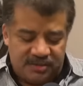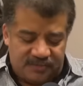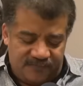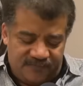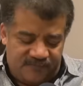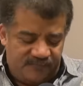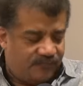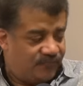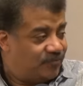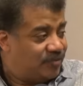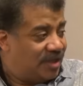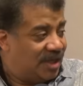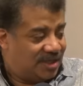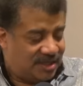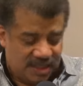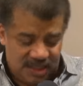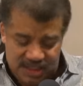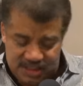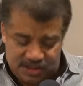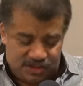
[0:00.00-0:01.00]
That's what that's
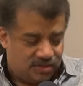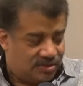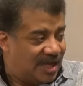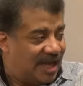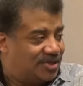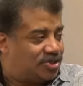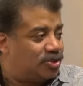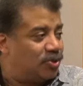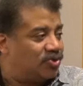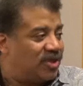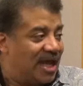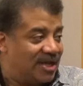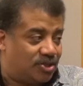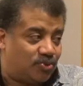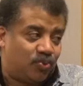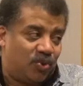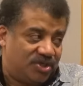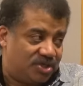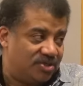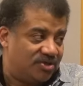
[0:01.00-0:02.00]
it's, what you're that's looking. at.
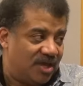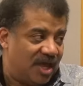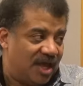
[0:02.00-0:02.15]
That's what you